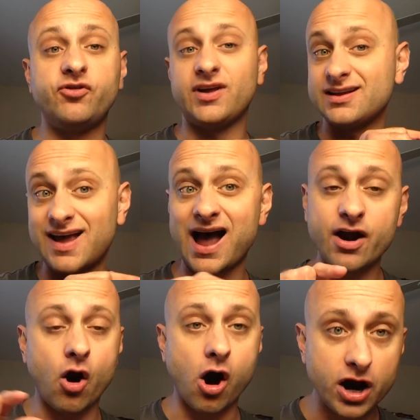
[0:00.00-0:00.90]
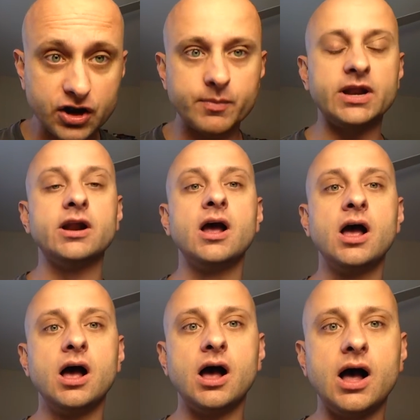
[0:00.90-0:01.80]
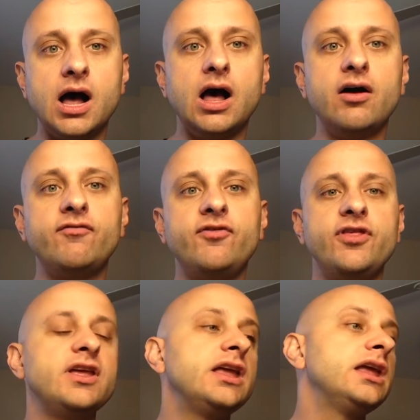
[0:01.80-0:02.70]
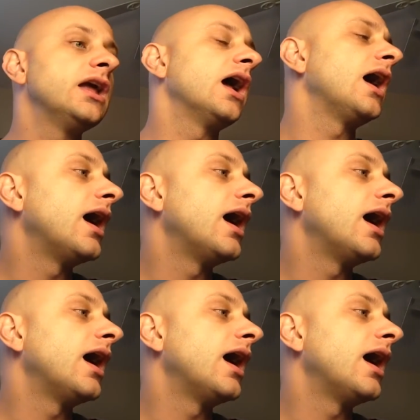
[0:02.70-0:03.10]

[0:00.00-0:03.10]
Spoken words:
entire argument of the